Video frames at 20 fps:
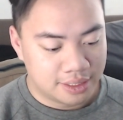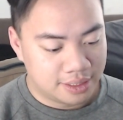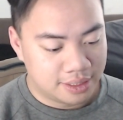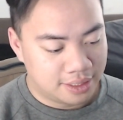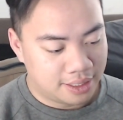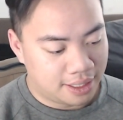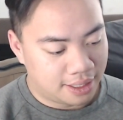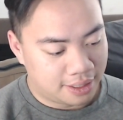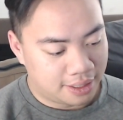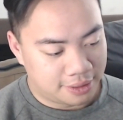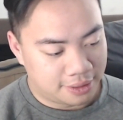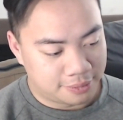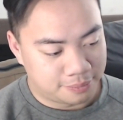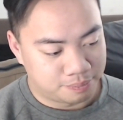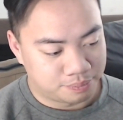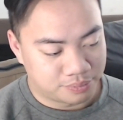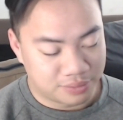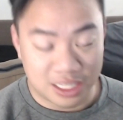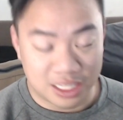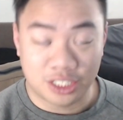
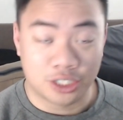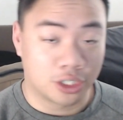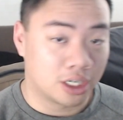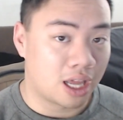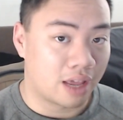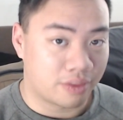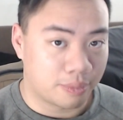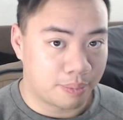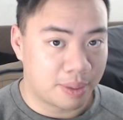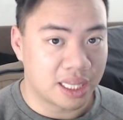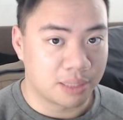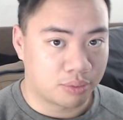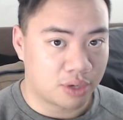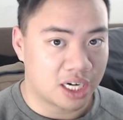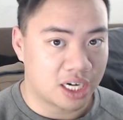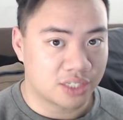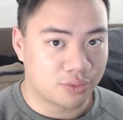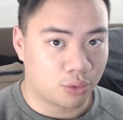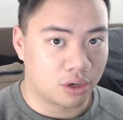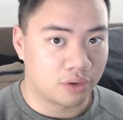Um, that you're going to have to pay the
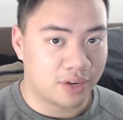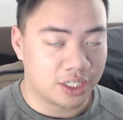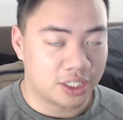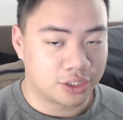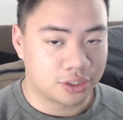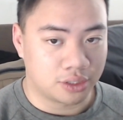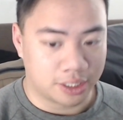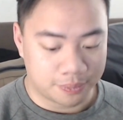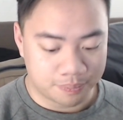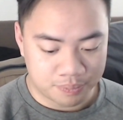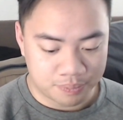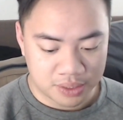price for eventually.